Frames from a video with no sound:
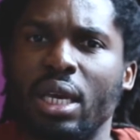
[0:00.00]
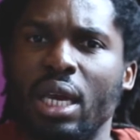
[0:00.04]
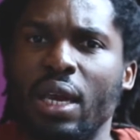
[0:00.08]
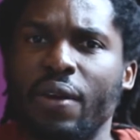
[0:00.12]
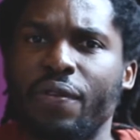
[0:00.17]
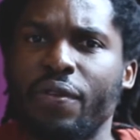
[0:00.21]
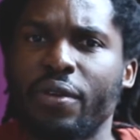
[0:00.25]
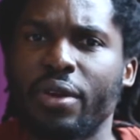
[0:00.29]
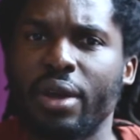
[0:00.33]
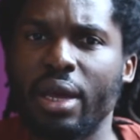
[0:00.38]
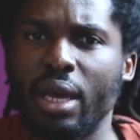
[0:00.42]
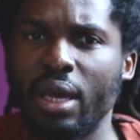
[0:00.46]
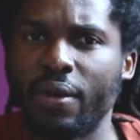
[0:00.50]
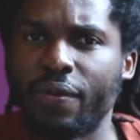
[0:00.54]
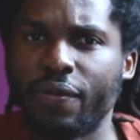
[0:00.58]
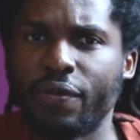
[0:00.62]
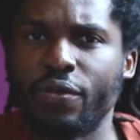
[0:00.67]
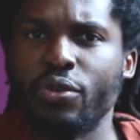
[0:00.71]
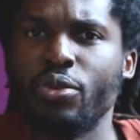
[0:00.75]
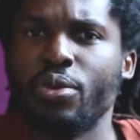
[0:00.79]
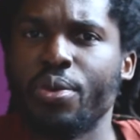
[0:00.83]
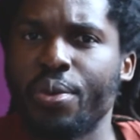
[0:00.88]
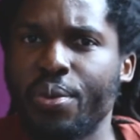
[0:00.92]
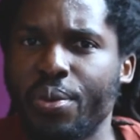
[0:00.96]
If,
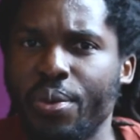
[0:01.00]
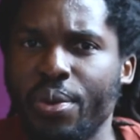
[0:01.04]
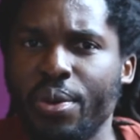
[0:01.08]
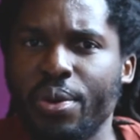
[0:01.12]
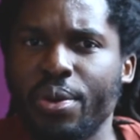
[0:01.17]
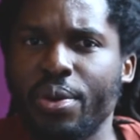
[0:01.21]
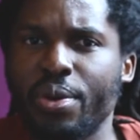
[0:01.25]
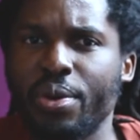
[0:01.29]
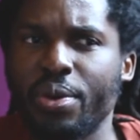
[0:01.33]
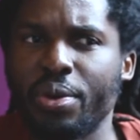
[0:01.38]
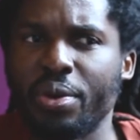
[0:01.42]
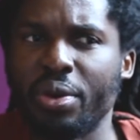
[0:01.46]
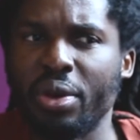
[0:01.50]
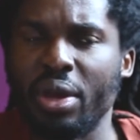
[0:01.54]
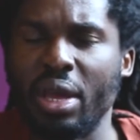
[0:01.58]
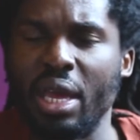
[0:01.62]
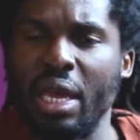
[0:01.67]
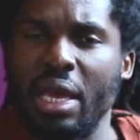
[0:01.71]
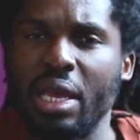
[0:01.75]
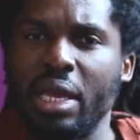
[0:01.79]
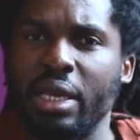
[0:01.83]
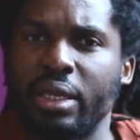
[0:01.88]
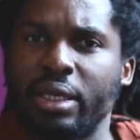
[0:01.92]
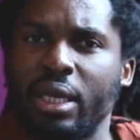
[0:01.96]
if you
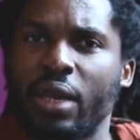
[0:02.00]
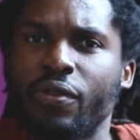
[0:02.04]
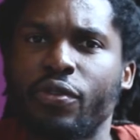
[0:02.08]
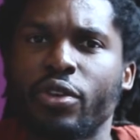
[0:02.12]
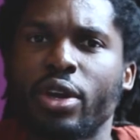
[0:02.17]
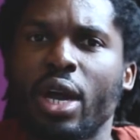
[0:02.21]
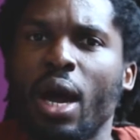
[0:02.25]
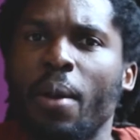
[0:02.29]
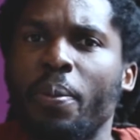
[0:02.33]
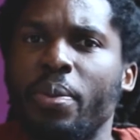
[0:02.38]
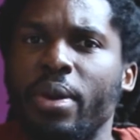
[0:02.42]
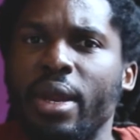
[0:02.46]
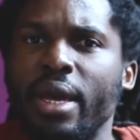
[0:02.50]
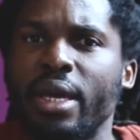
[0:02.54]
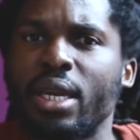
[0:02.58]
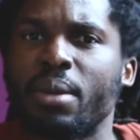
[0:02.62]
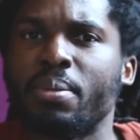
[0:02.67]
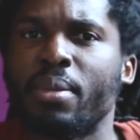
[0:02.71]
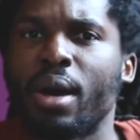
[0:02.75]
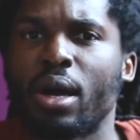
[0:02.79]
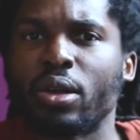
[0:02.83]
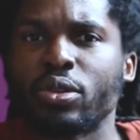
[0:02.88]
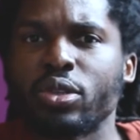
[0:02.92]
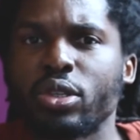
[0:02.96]
say if your company
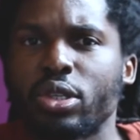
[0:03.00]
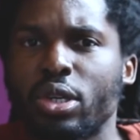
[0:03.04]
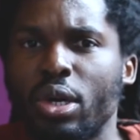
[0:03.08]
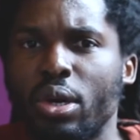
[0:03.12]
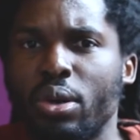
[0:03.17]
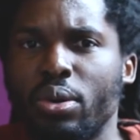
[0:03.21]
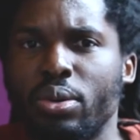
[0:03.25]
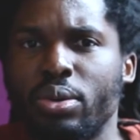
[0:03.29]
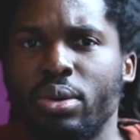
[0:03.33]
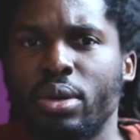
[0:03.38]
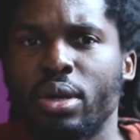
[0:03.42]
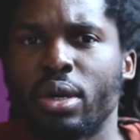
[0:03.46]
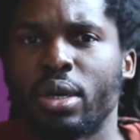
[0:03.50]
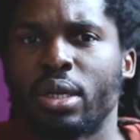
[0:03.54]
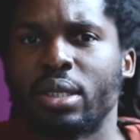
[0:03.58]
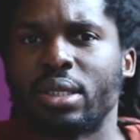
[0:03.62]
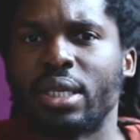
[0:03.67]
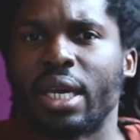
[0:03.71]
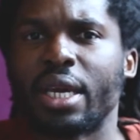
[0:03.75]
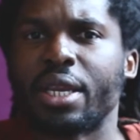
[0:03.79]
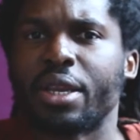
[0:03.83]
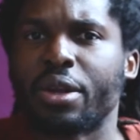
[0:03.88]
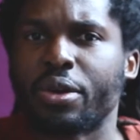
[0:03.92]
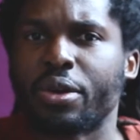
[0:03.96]
hit a milestone
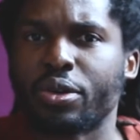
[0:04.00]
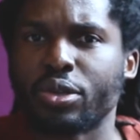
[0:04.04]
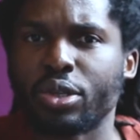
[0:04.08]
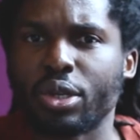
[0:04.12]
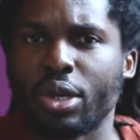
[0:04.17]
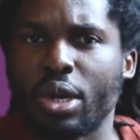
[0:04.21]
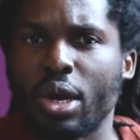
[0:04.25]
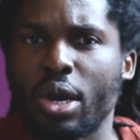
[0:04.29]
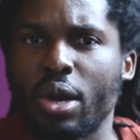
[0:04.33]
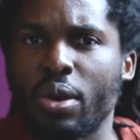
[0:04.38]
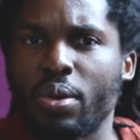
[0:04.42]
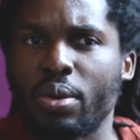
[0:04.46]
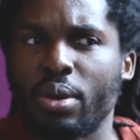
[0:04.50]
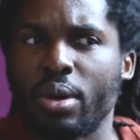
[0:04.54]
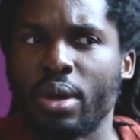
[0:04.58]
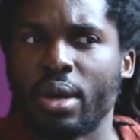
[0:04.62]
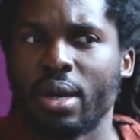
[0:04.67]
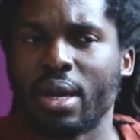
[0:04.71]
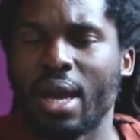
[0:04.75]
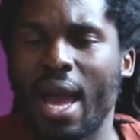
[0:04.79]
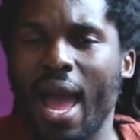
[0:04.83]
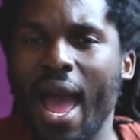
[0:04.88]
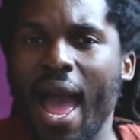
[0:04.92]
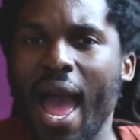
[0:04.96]
10 years ago,
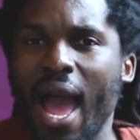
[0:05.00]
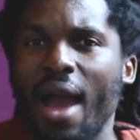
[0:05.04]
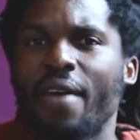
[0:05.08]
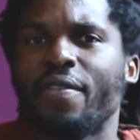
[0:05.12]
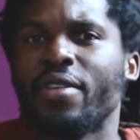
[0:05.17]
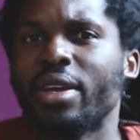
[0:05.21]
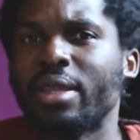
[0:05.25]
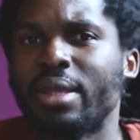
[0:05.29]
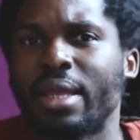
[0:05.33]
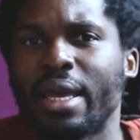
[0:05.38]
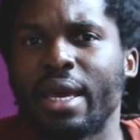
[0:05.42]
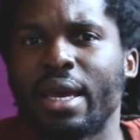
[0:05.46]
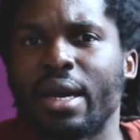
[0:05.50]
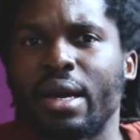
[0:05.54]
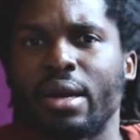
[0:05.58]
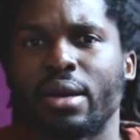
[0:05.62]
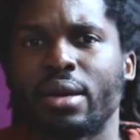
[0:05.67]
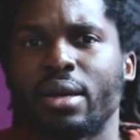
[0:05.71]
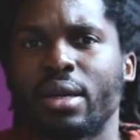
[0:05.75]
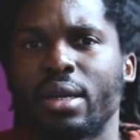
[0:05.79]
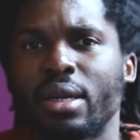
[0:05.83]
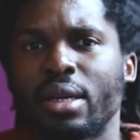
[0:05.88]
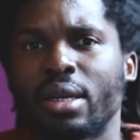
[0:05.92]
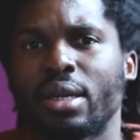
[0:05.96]
have it
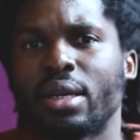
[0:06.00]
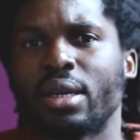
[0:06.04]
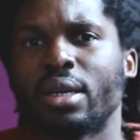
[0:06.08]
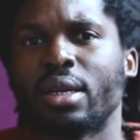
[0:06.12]
there.